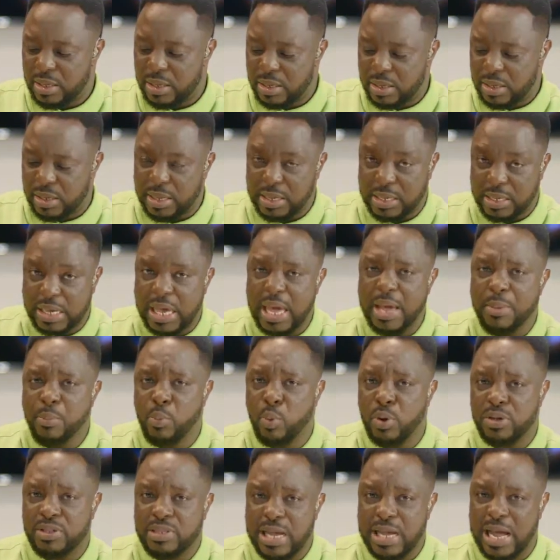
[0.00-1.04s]
It came
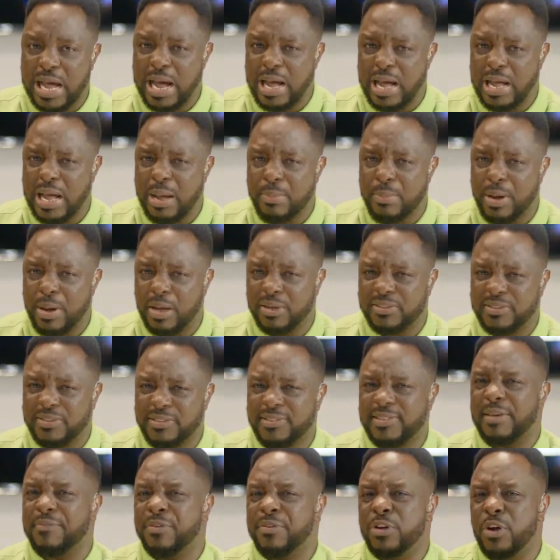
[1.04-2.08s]
with about
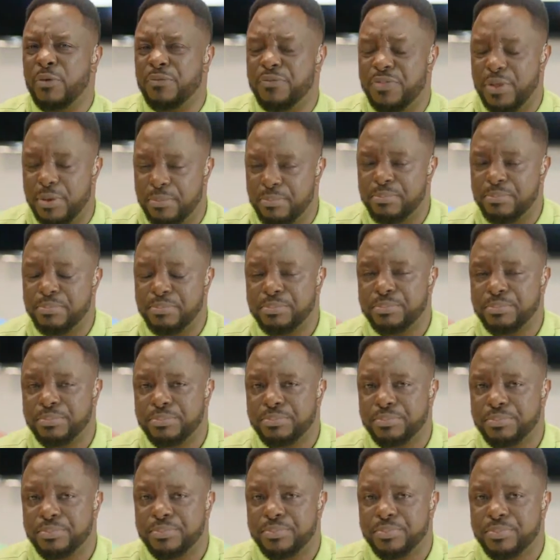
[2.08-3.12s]
7 of them.
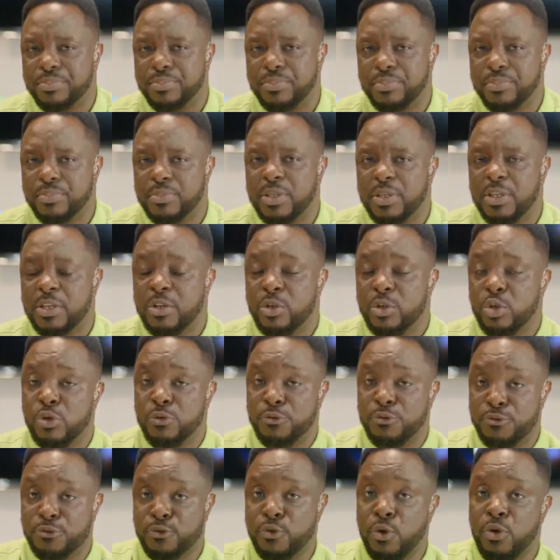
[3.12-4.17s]
You
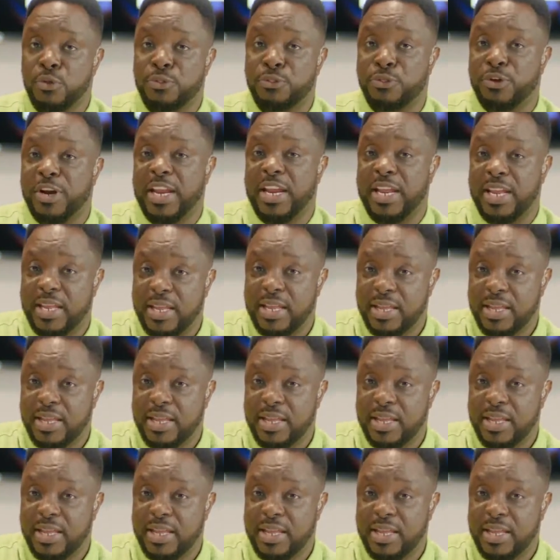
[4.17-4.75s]
sold 3.